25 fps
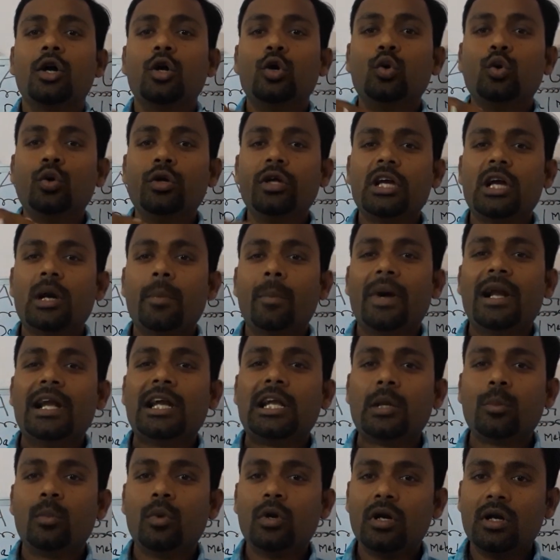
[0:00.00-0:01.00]
doing
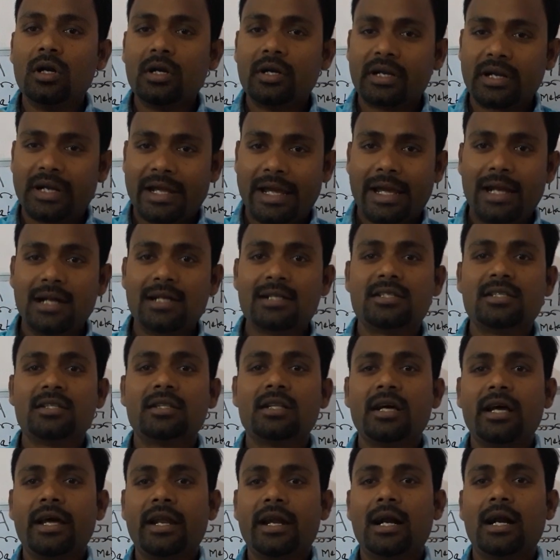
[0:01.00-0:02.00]
multiple trials in
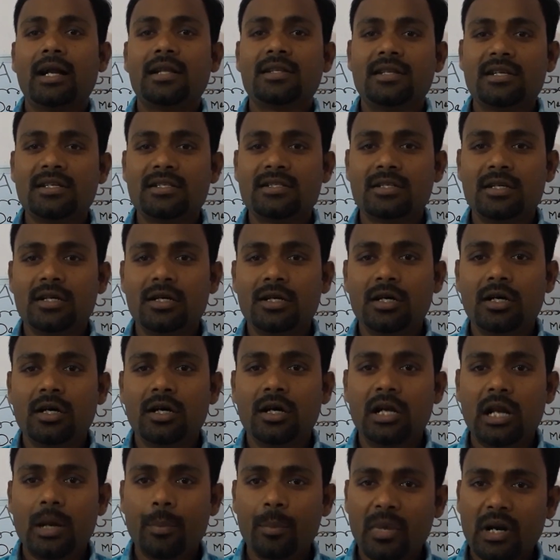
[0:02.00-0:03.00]
the analysis,
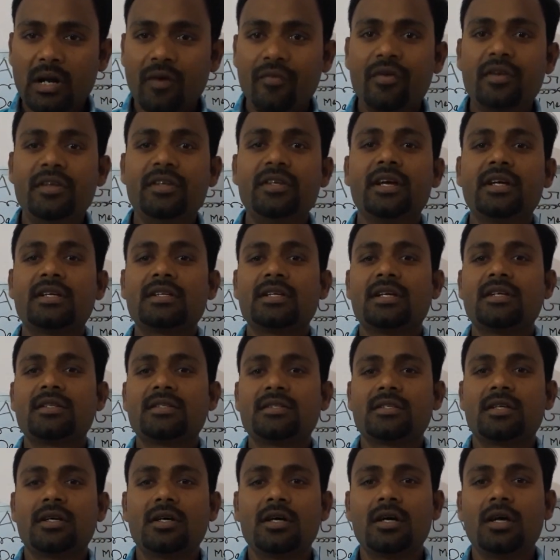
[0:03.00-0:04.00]
number of
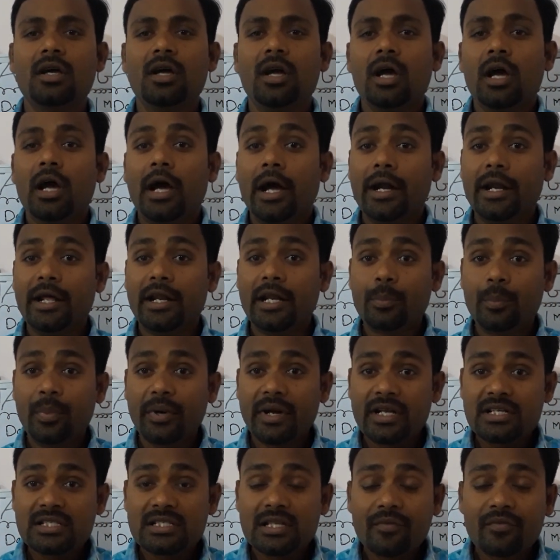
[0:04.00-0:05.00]
injections, and
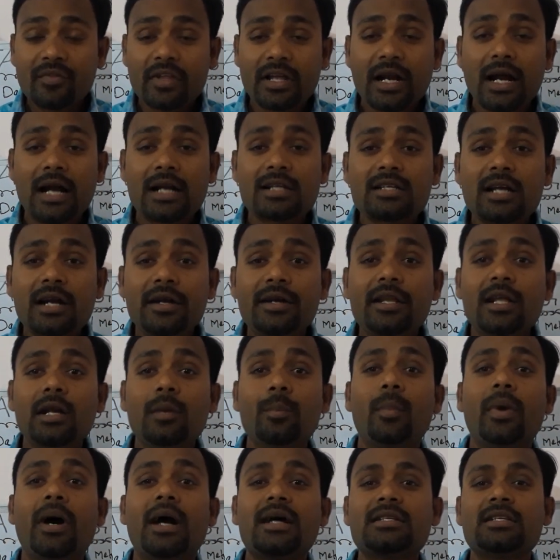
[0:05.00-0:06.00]
repetition of the analysis until
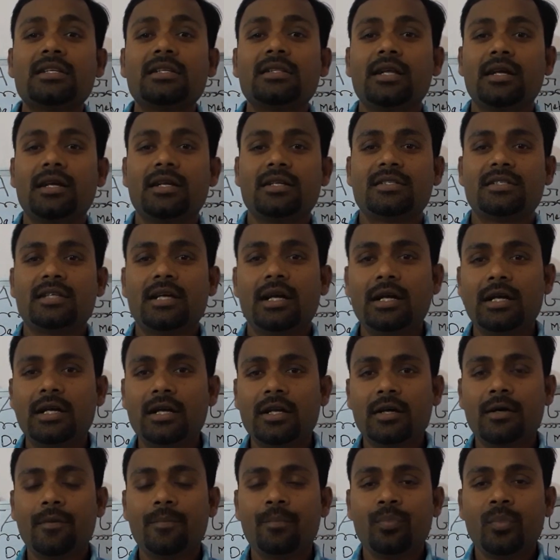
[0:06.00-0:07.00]
passing the result,
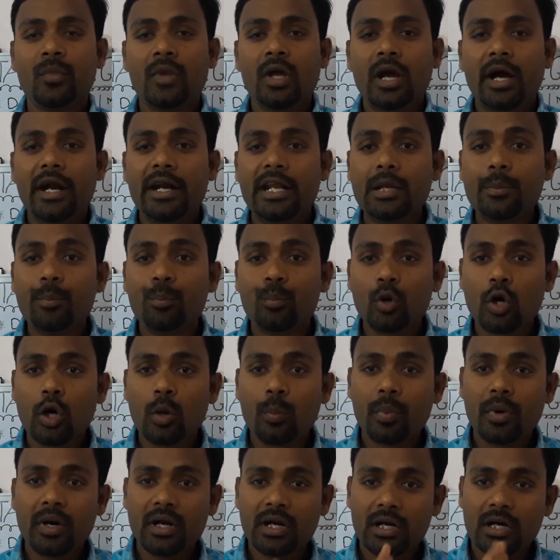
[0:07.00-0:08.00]
and
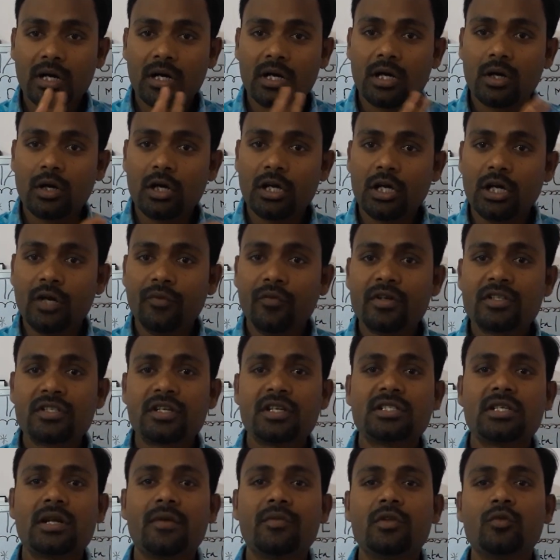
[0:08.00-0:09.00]
improper
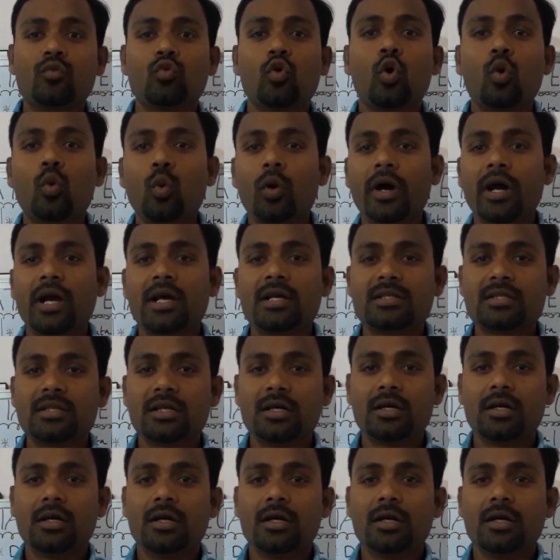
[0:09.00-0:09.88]
investigation of the OOS,